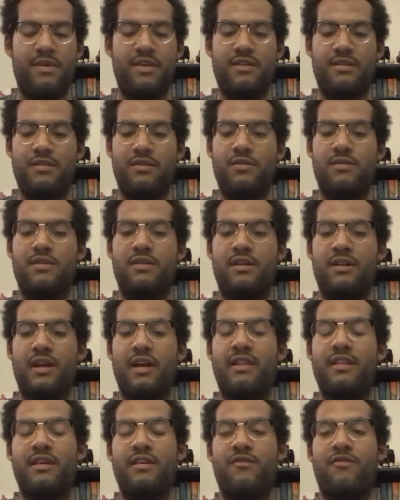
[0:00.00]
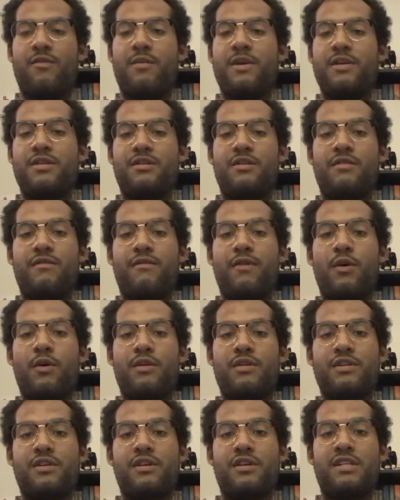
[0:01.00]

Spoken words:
is to select the information to focus your